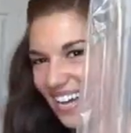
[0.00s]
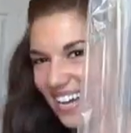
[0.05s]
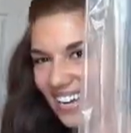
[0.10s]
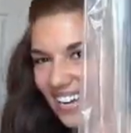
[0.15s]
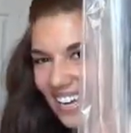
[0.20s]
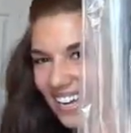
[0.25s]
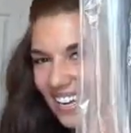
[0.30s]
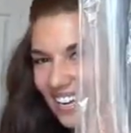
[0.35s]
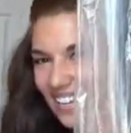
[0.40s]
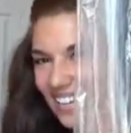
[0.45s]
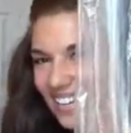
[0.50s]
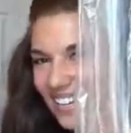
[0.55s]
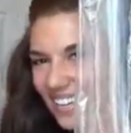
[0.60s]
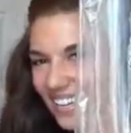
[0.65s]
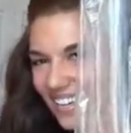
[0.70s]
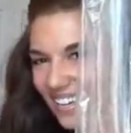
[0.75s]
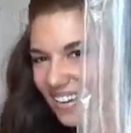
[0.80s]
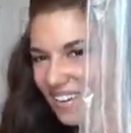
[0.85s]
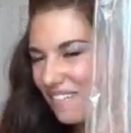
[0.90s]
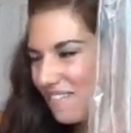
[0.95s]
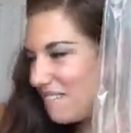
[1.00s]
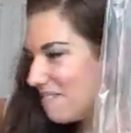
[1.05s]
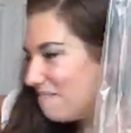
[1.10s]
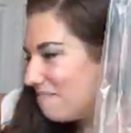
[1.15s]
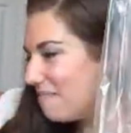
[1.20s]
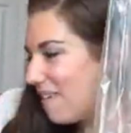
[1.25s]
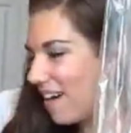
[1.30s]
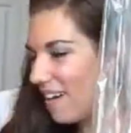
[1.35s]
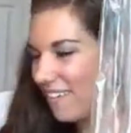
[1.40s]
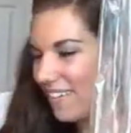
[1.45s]
Okay.
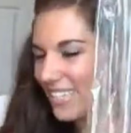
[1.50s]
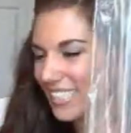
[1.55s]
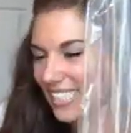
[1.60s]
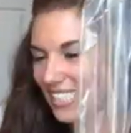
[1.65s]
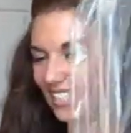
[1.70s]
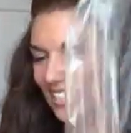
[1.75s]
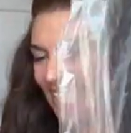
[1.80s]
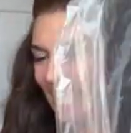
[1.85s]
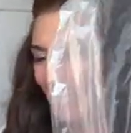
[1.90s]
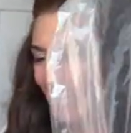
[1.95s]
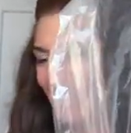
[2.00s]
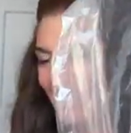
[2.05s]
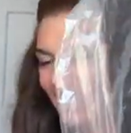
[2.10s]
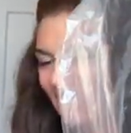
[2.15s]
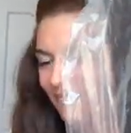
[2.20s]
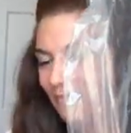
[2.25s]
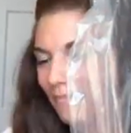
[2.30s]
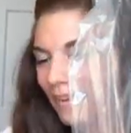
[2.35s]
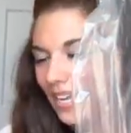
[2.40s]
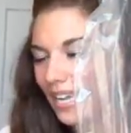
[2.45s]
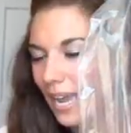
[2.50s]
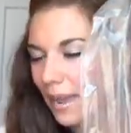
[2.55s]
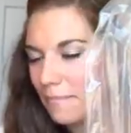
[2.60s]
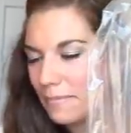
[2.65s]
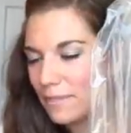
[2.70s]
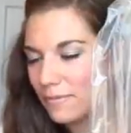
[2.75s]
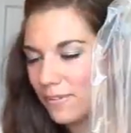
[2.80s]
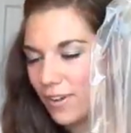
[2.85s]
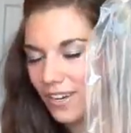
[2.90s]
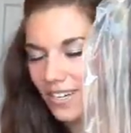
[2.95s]
i excited. My
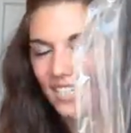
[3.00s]
captive